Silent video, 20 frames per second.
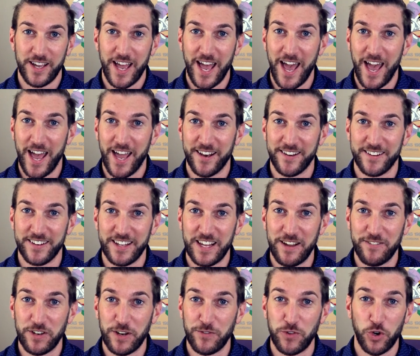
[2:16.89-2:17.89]
And
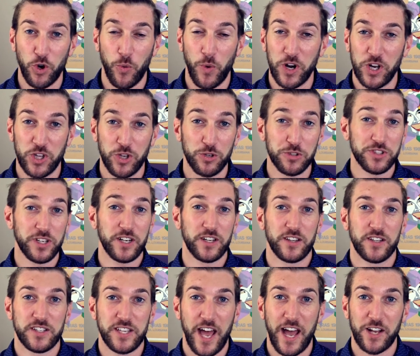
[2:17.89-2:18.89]
even if you don't want to use any of
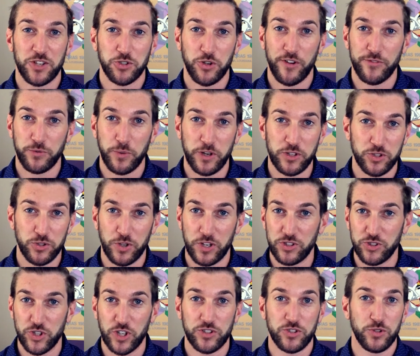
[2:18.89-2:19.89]
the tax softwares, you
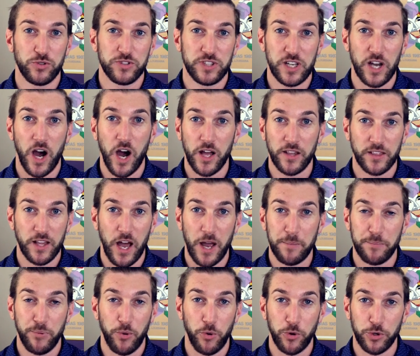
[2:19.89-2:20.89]
can just use the
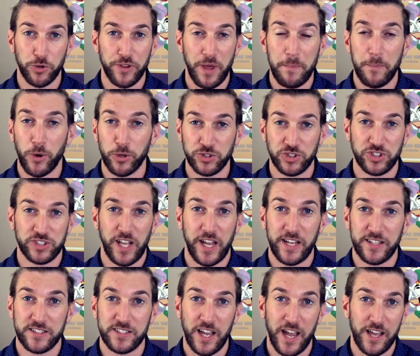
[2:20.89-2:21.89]
online portal that most
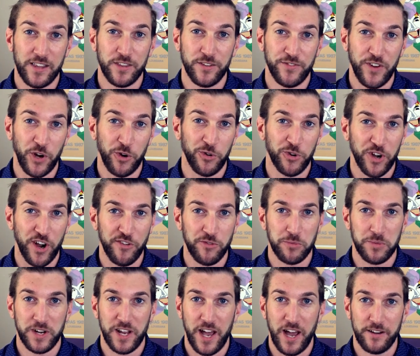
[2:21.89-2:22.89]
states and the federal
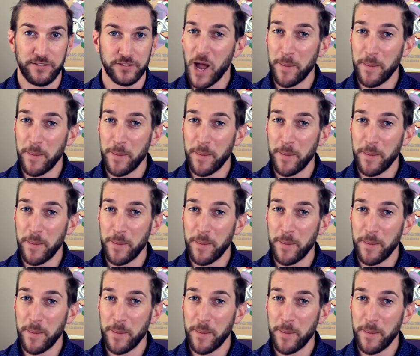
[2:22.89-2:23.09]
government have.